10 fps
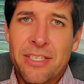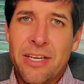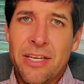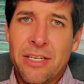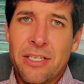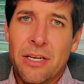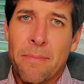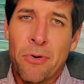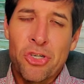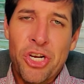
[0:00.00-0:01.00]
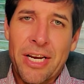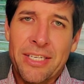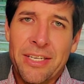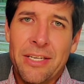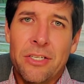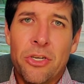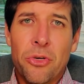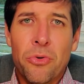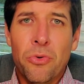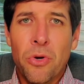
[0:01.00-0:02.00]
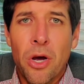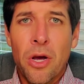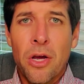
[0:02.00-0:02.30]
is projected to